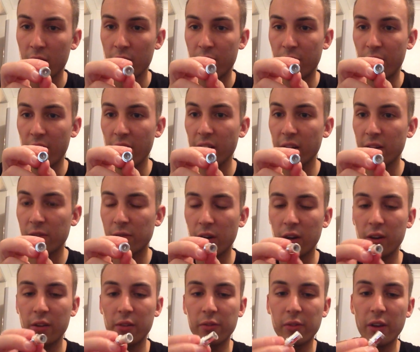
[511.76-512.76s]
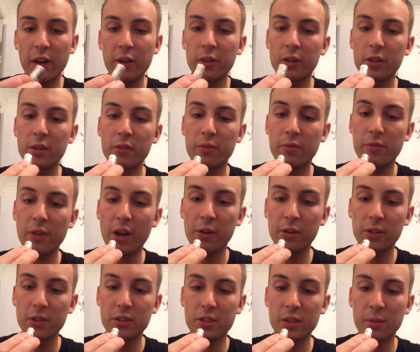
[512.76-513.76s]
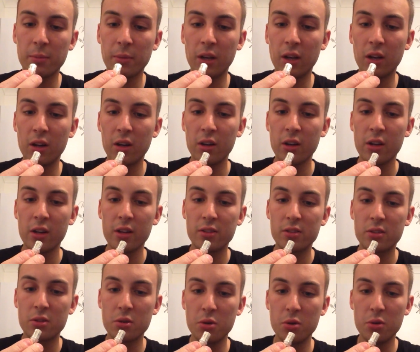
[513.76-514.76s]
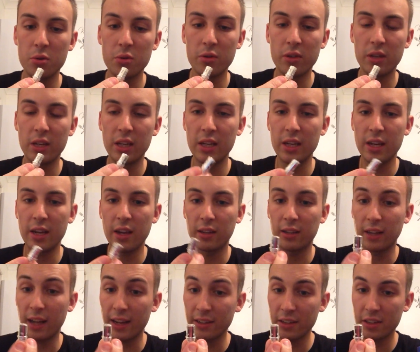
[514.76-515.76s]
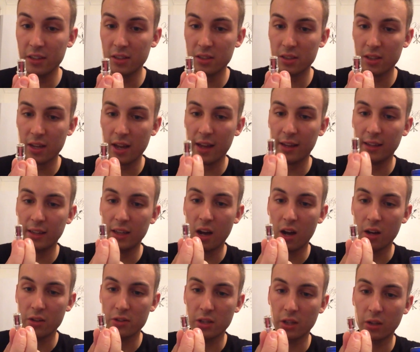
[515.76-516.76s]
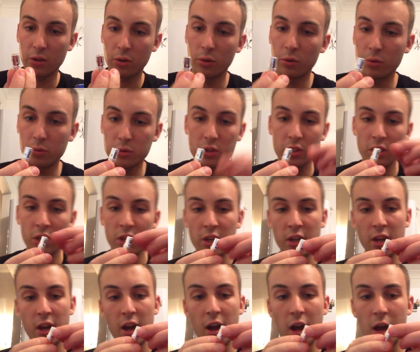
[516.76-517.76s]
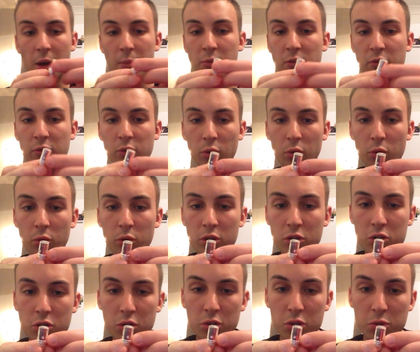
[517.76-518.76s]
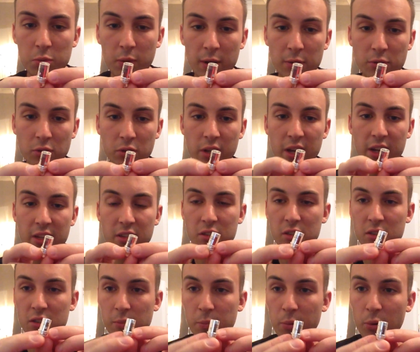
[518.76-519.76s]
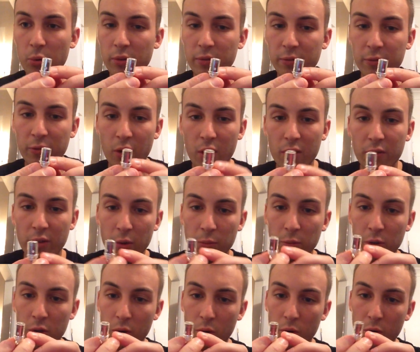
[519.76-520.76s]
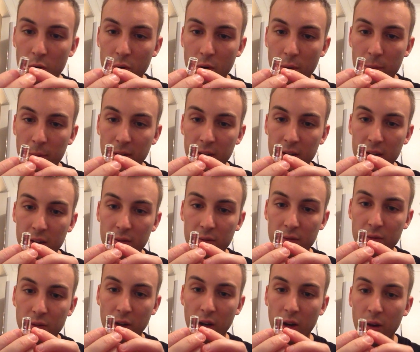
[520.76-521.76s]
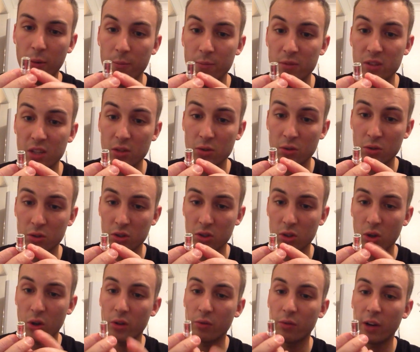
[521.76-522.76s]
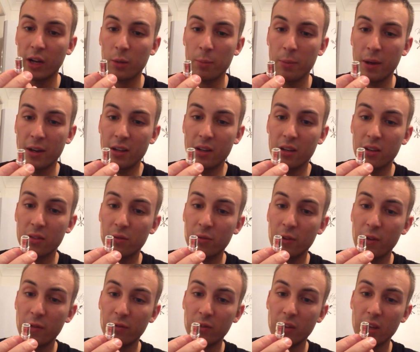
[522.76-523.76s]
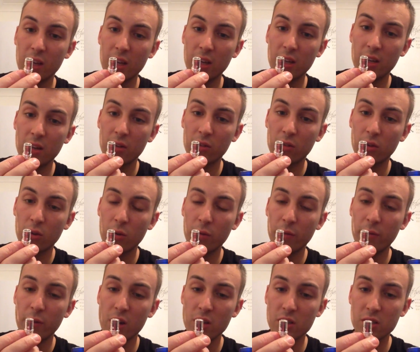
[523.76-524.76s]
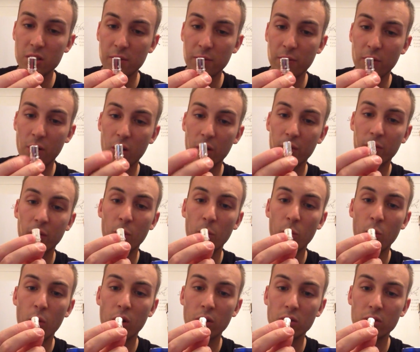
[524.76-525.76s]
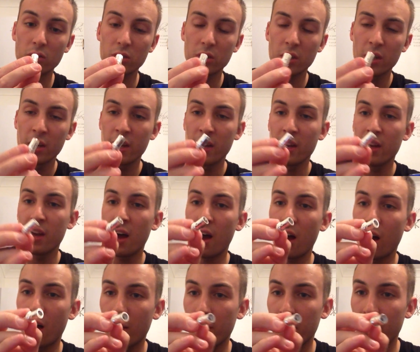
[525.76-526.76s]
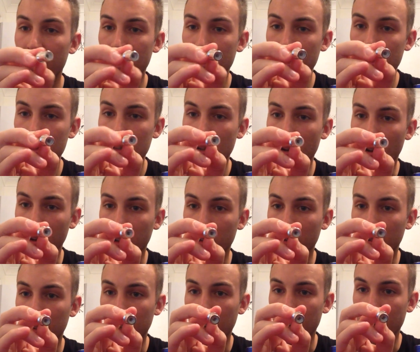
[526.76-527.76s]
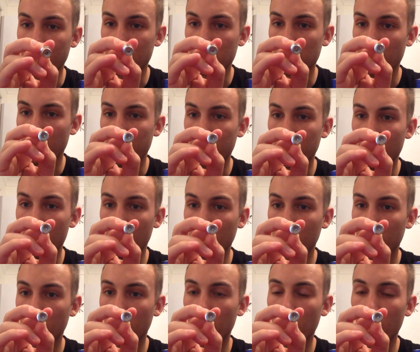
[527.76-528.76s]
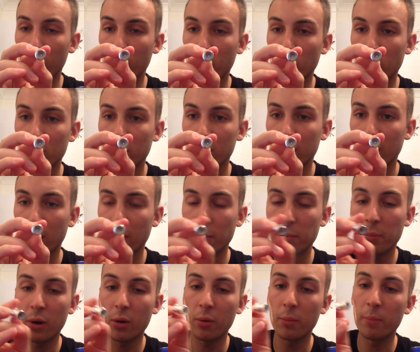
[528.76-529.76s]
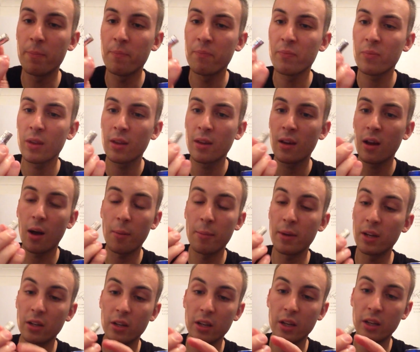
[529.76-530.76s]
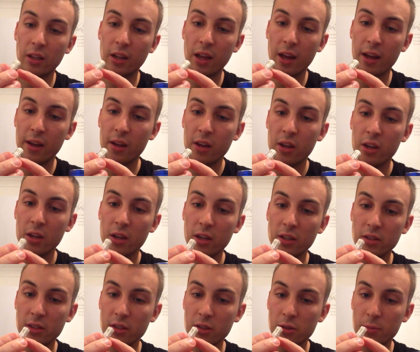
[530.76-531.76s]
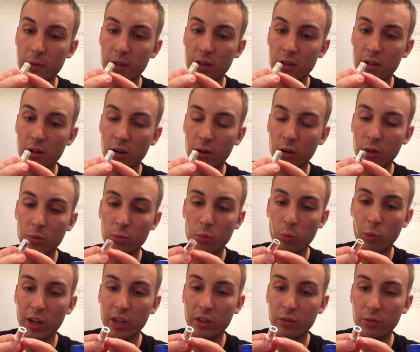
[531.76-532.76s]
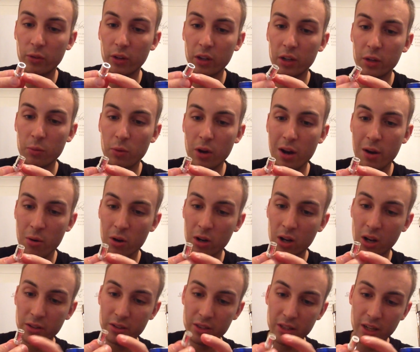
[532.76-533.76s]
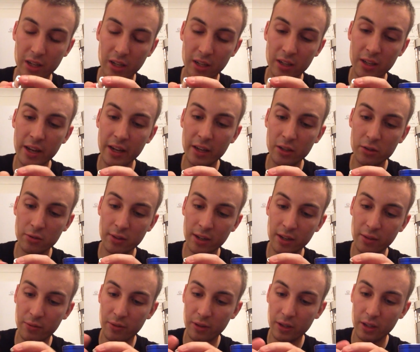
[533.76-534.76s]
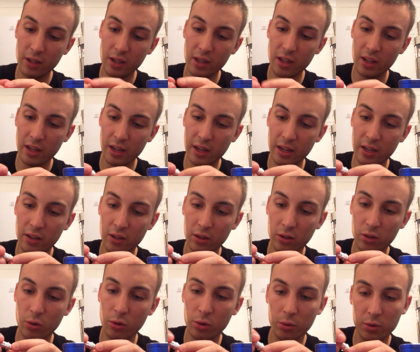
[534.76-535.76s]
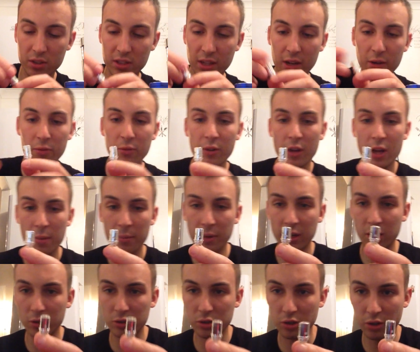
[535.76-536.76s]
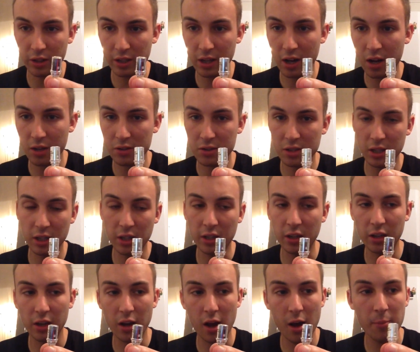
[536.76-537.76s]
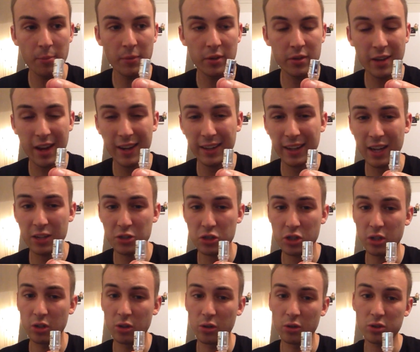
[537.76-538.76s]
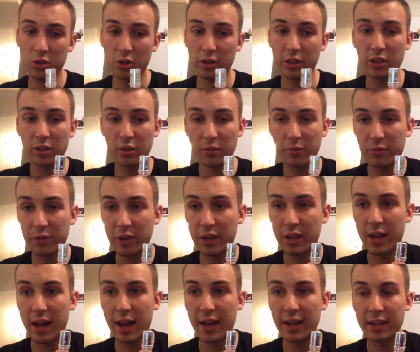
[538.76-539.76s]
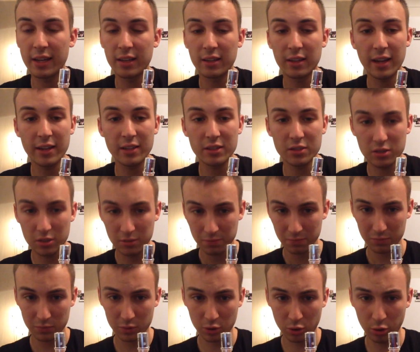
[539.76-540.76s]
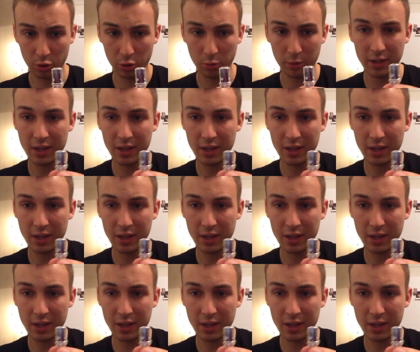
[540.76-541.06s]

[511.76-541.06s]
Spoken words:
very similar to the Atlantis and the Arctic coils. You've got all the juice wells on there. This is a 0.5 ohm coil, I believe. It says on the side recommended is 15 to 35W. And it's like your Atlantis where the vertical coils in the bottom, in there. It seems to be, you know, wicked really well. I can't see any nicks or anything in the coil itself. But it looks like the Arctic. The tank actually looks like it could fit a Atlantis coil